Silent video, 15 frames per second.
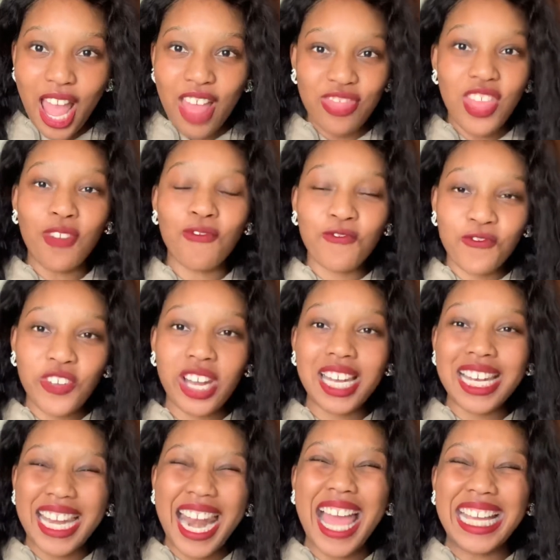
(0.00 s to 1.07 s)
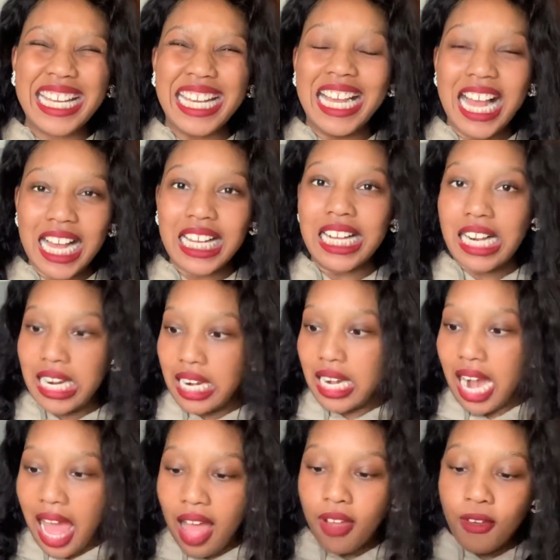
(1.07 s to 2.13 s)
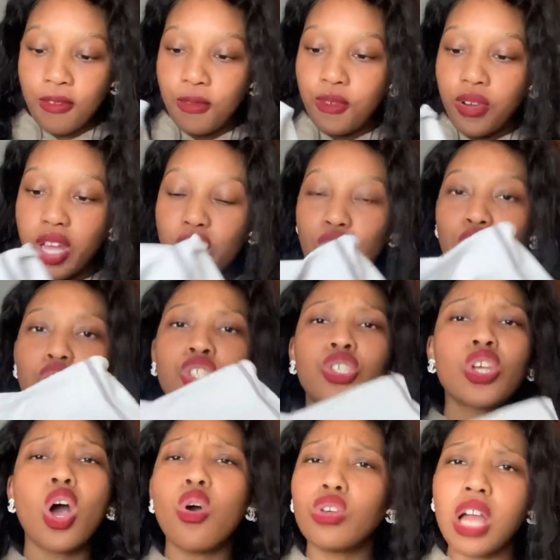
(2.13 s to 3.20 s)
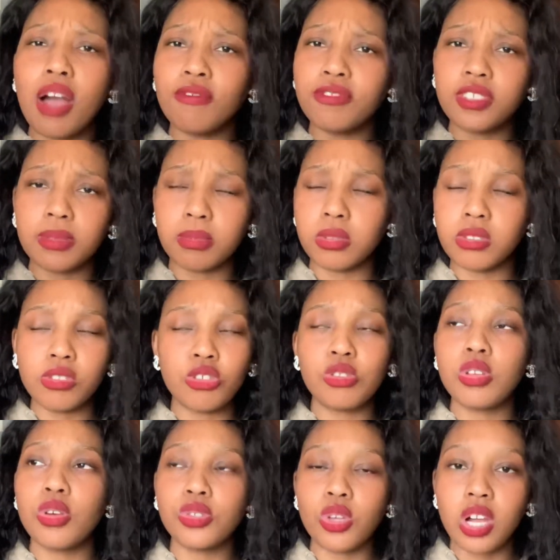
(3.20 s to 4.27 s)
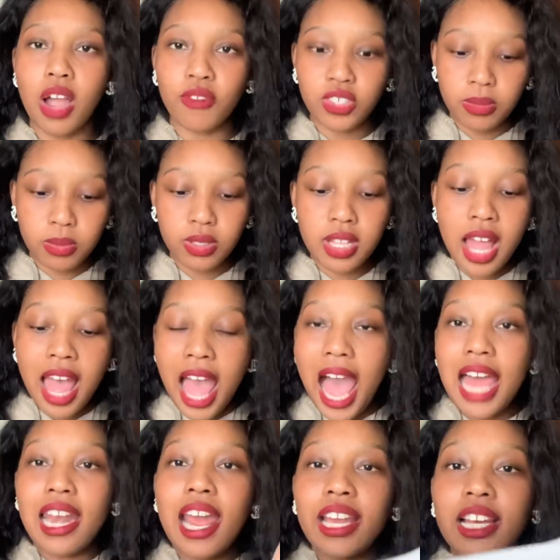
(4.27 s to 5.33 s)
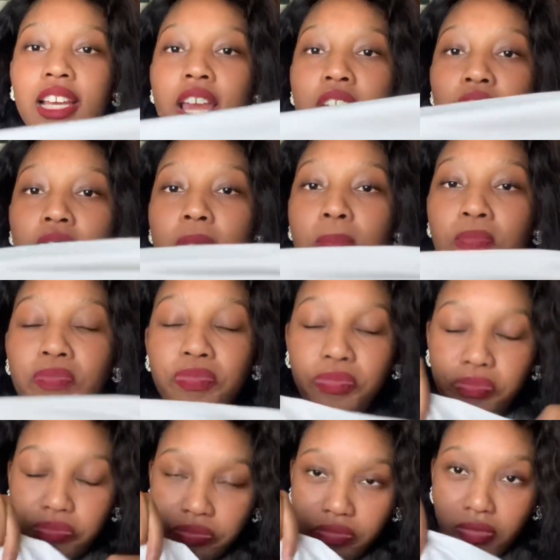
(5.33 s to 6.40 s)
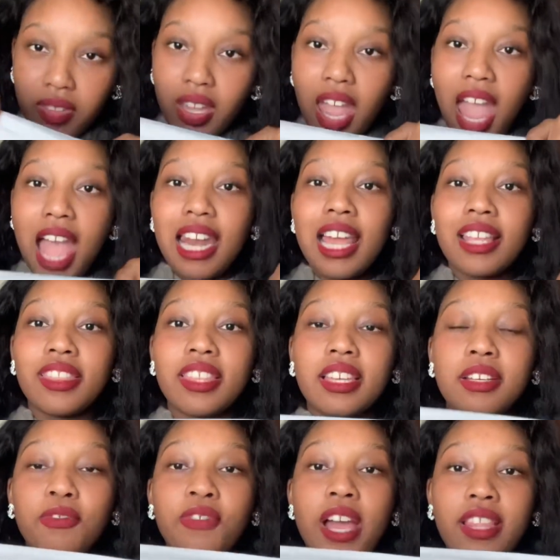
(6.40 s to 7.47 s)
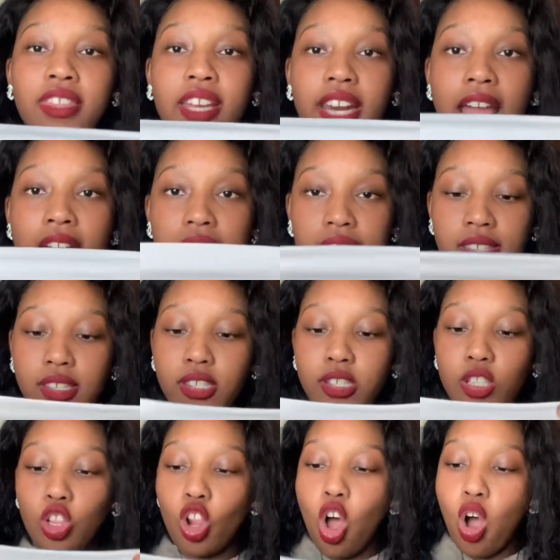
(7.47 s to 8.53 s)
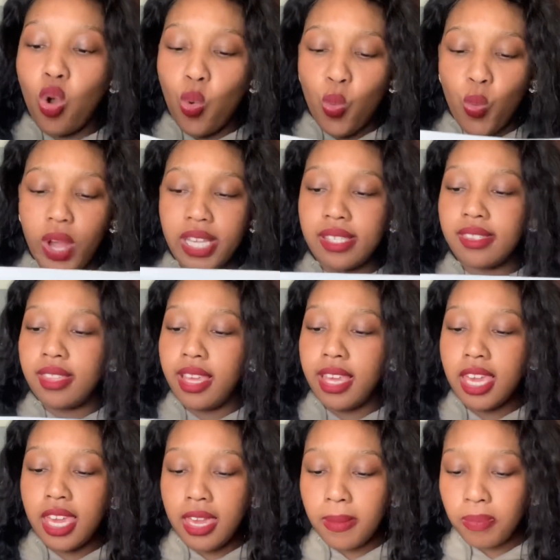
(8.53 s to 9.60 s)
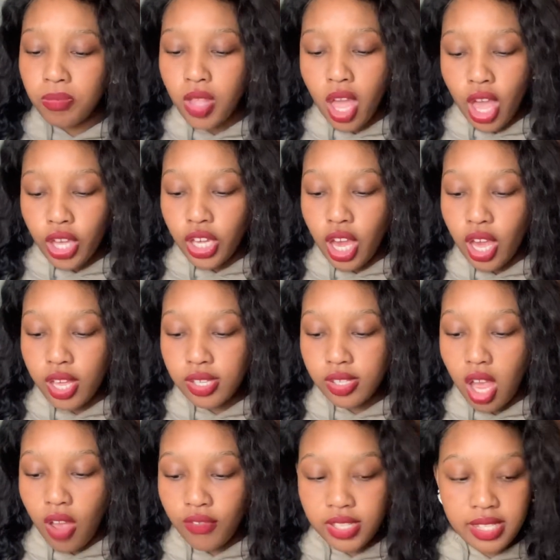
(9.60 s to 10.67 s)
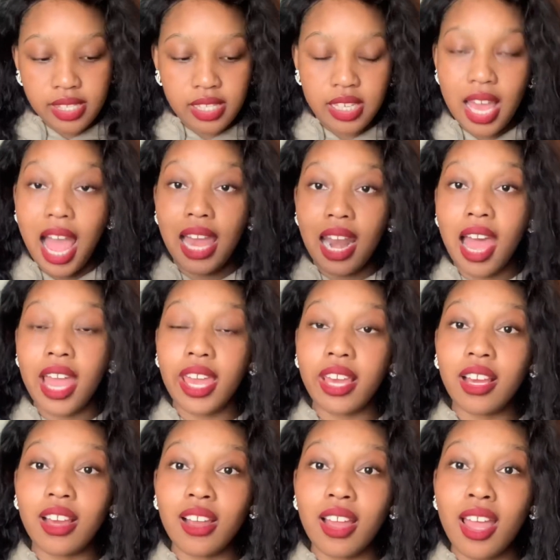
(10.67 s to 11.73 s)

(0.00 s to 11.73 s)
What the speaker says: They fit like a glove. So comfortable, so comfortable. I like the fact that it has this long waist thingy, because obviously I like